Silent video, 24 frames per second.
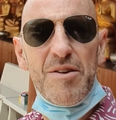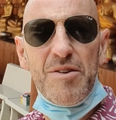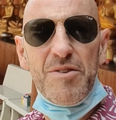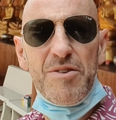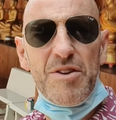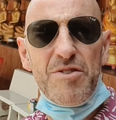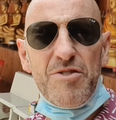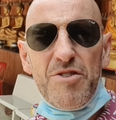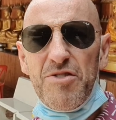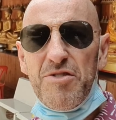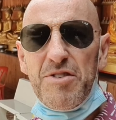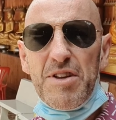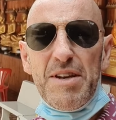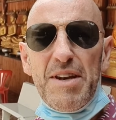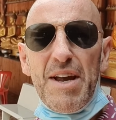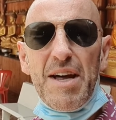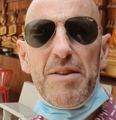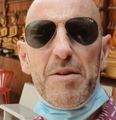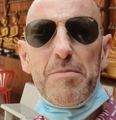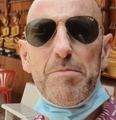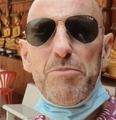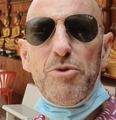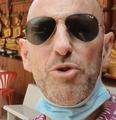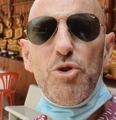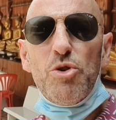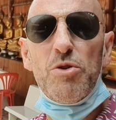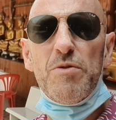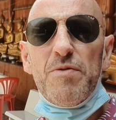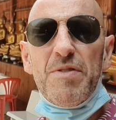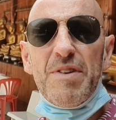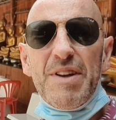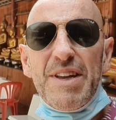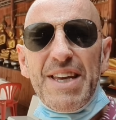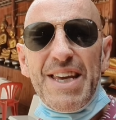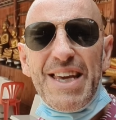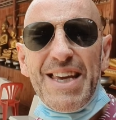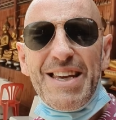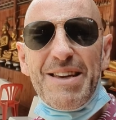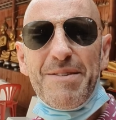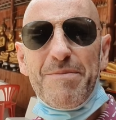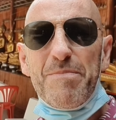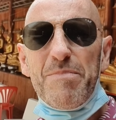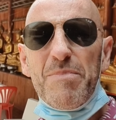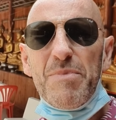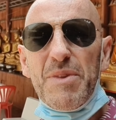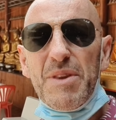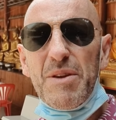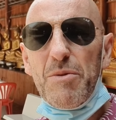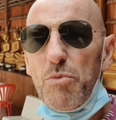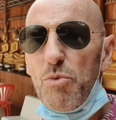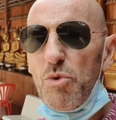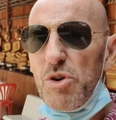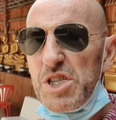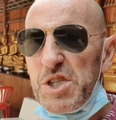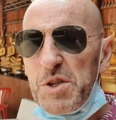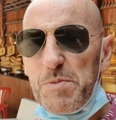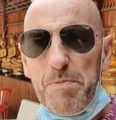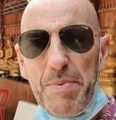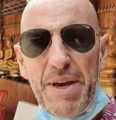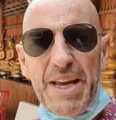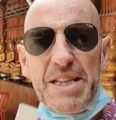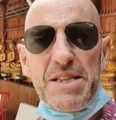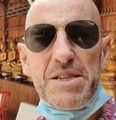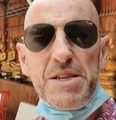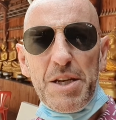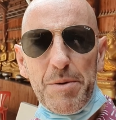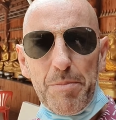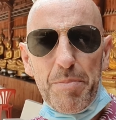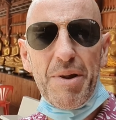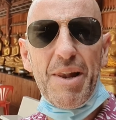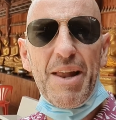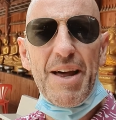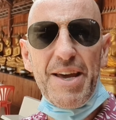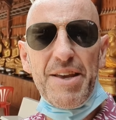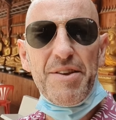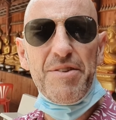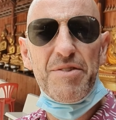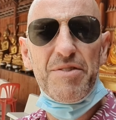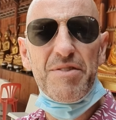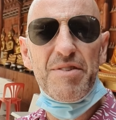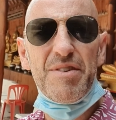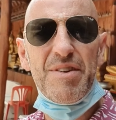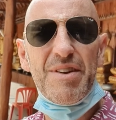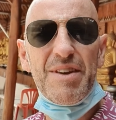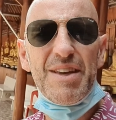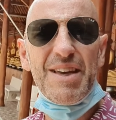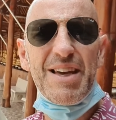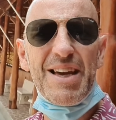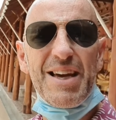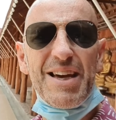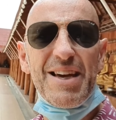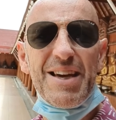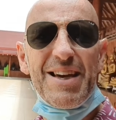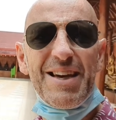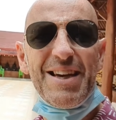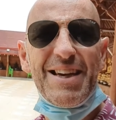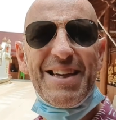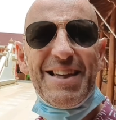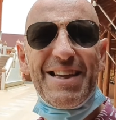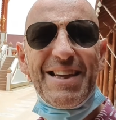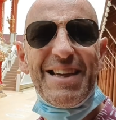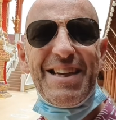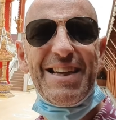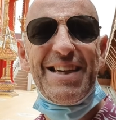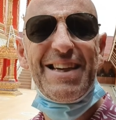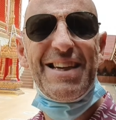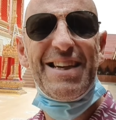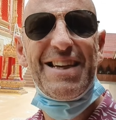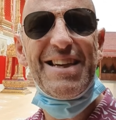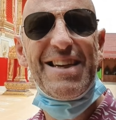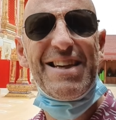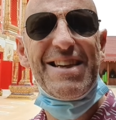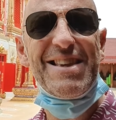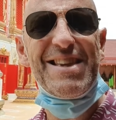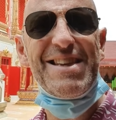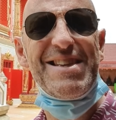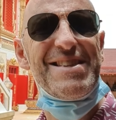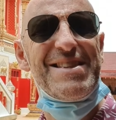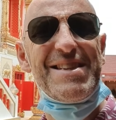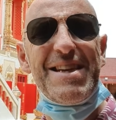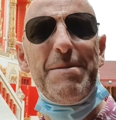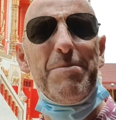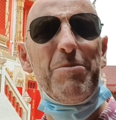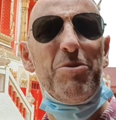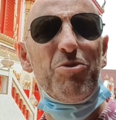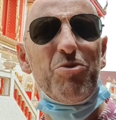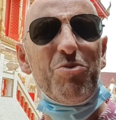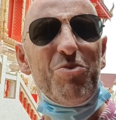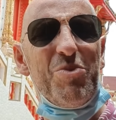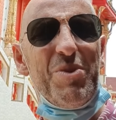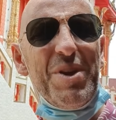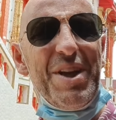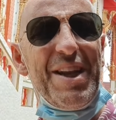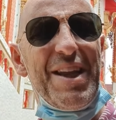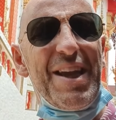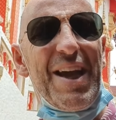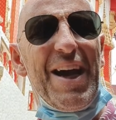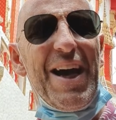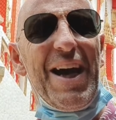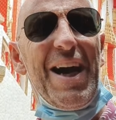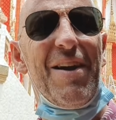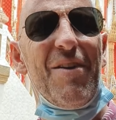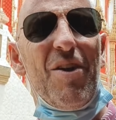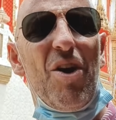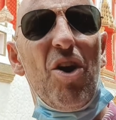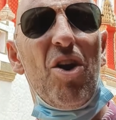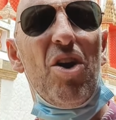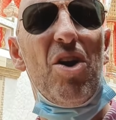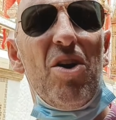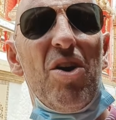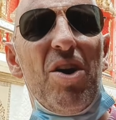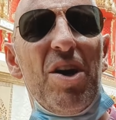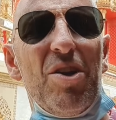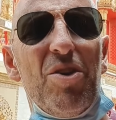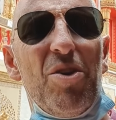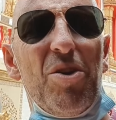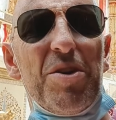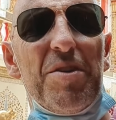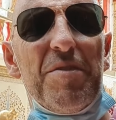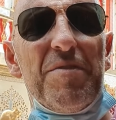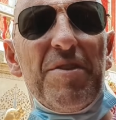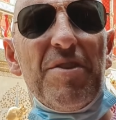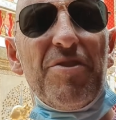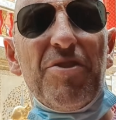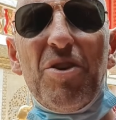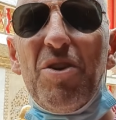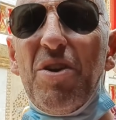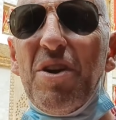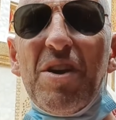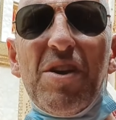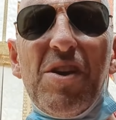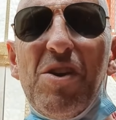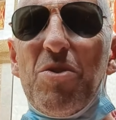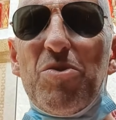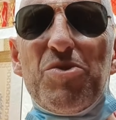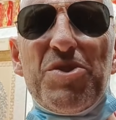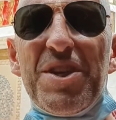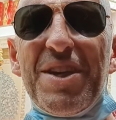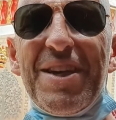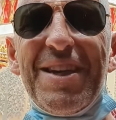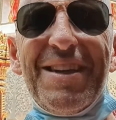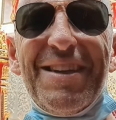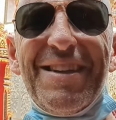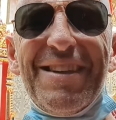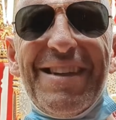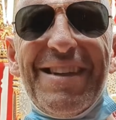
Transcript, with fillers: so just another beautifully respected place. Uh, these temples really are a highlight of the Thai culture.